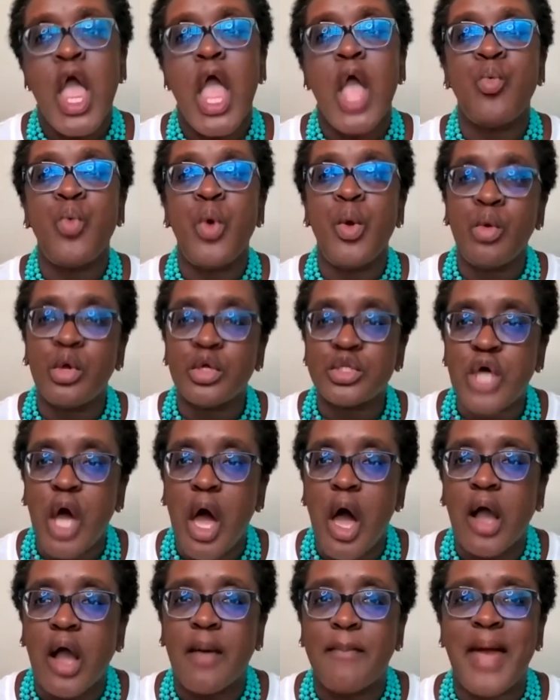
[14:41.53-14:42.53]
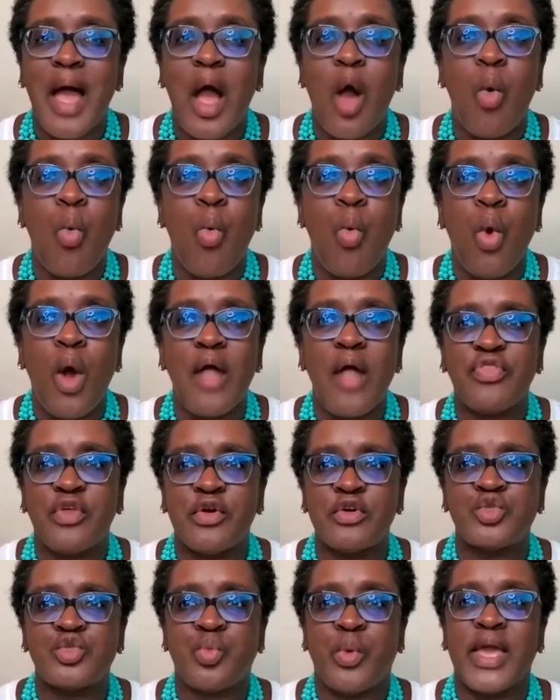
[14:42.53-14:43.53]
And we will talk about what
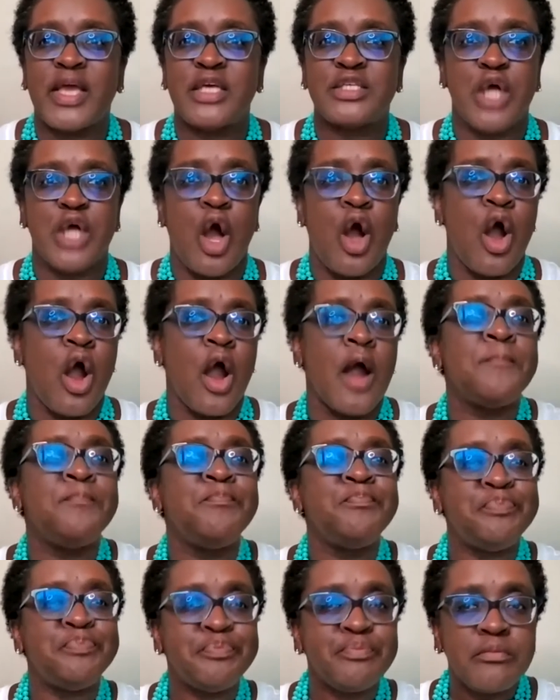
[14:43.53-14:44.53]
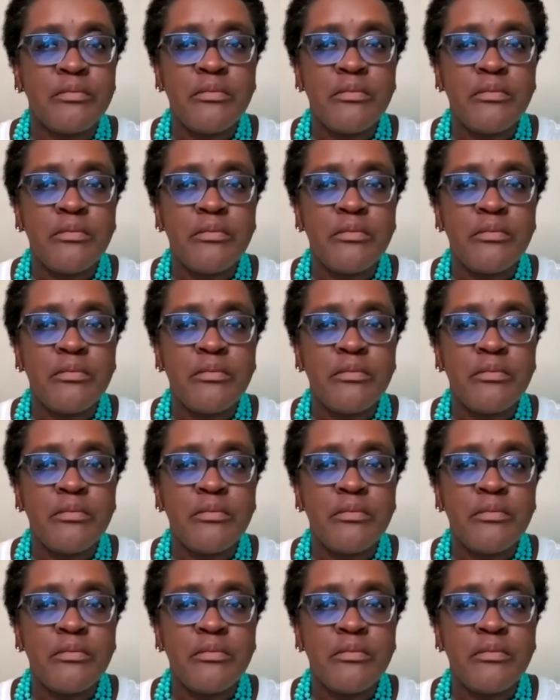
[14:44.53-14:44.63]
those ways are